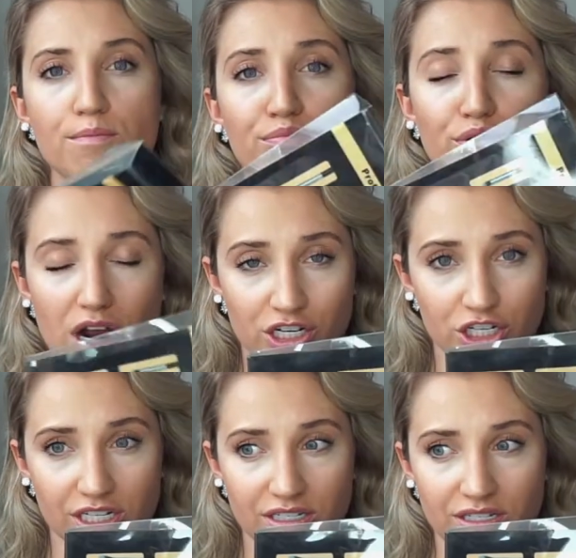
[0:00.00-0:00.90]

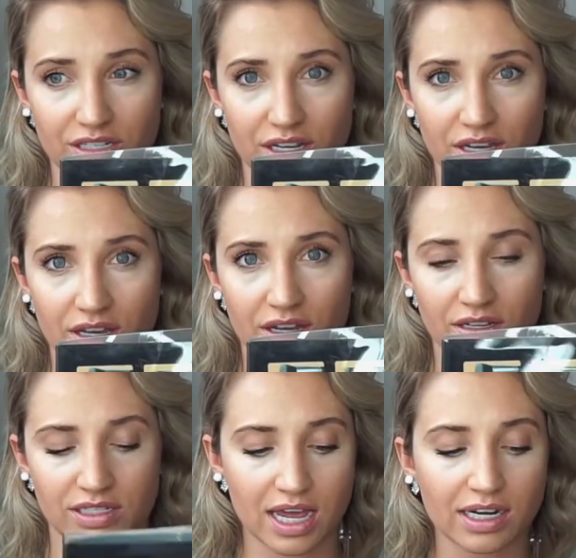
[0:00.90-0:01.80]
brushes,
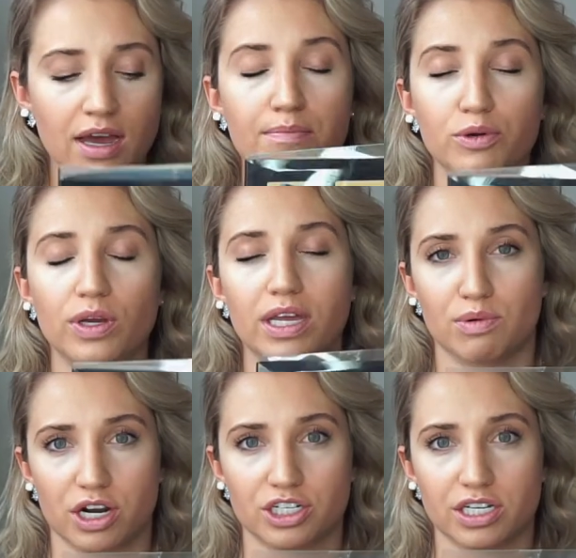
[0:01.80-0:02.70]
10 kabuki
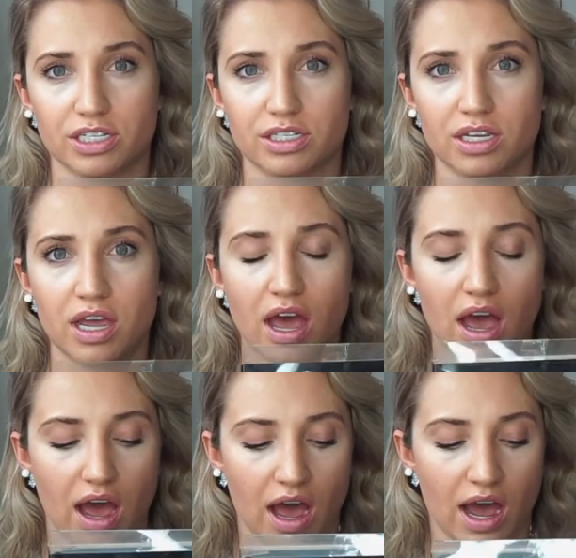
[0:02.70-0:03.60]
brushes.
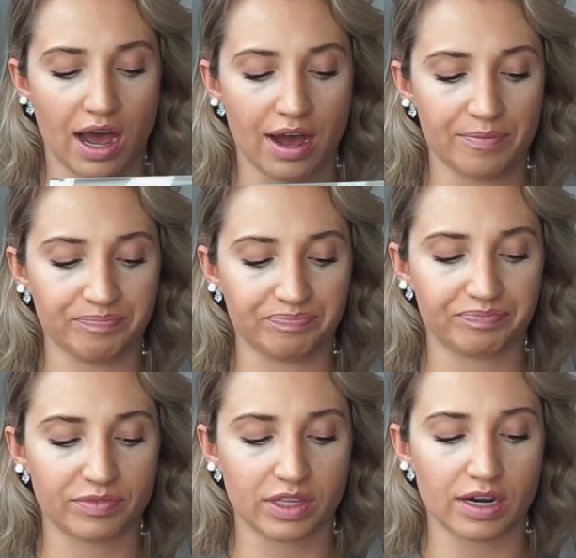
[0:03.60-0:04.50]

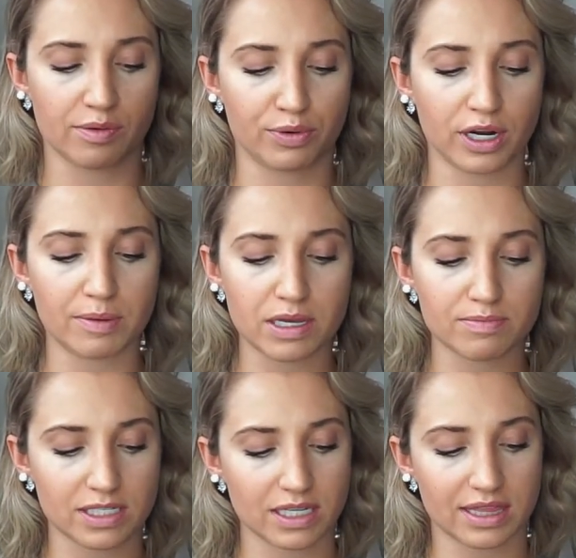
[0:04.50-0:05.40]
They're
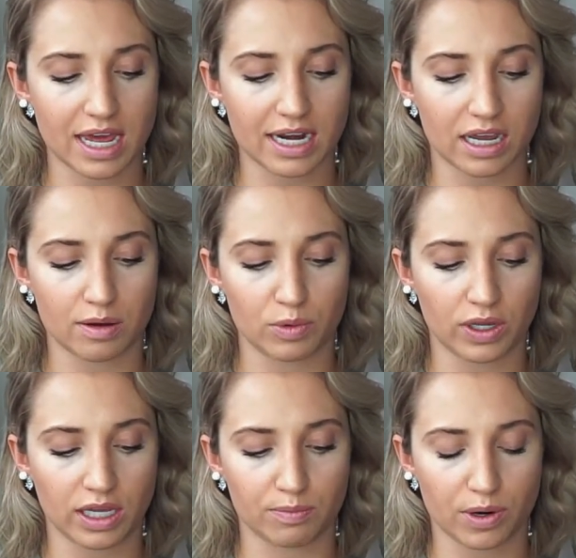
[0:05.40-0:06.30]
premium synthetic
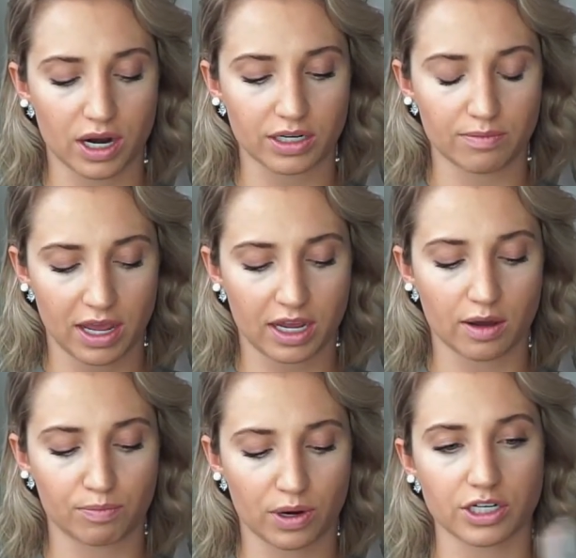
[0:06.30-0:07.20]
kabuki
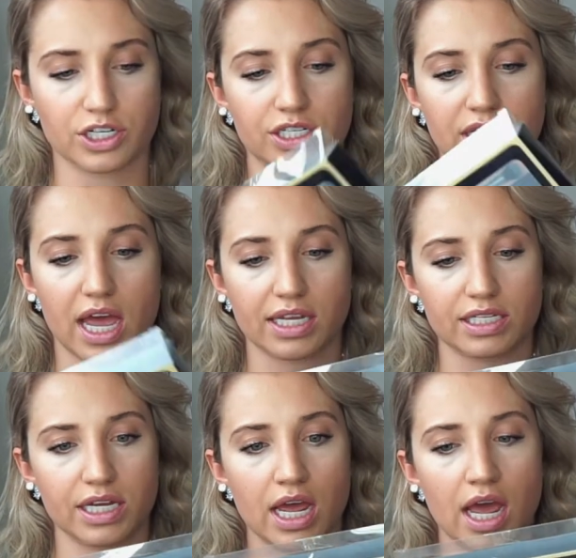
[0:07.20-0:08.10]
makeup brush
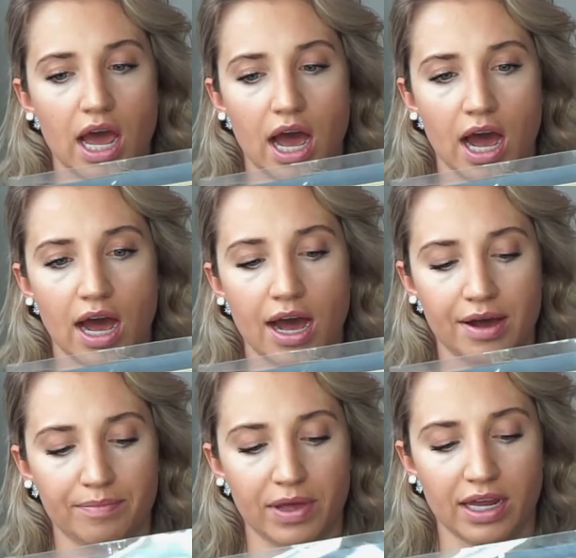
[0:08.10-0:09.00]
set,
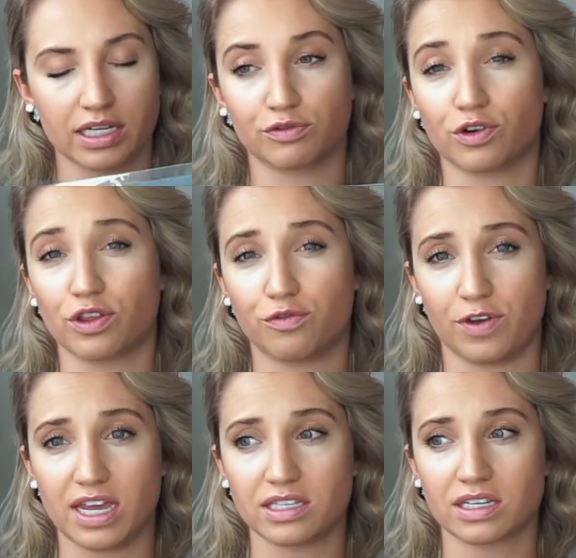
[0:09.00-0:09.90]
and it's for the
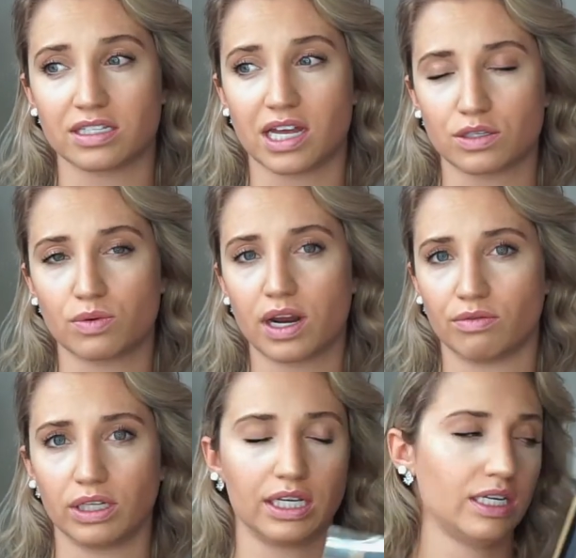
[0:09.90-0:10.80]
face because that's what I
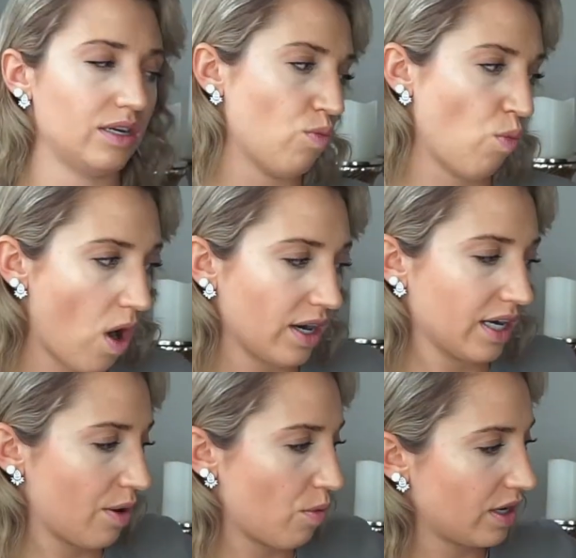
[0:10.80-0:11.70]
really
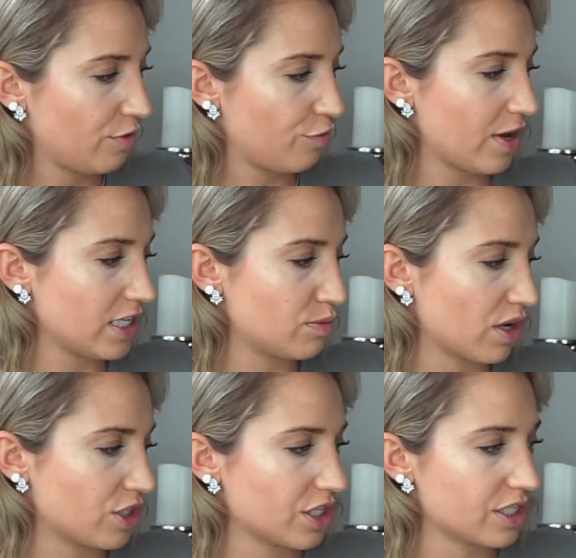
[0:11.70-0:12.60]
wanted. I wanted face
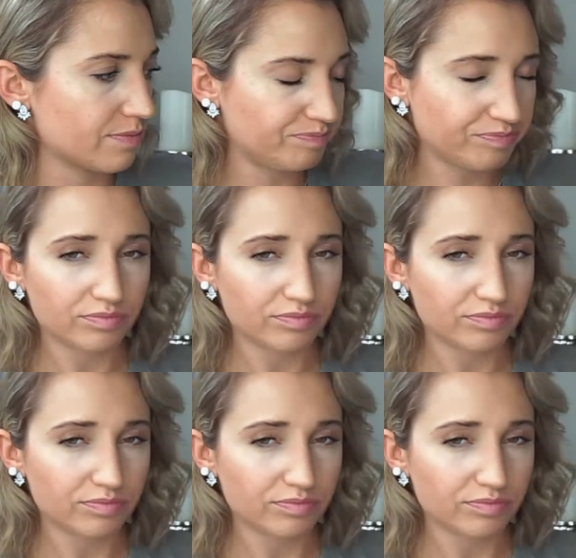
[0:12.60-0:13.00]
brushes.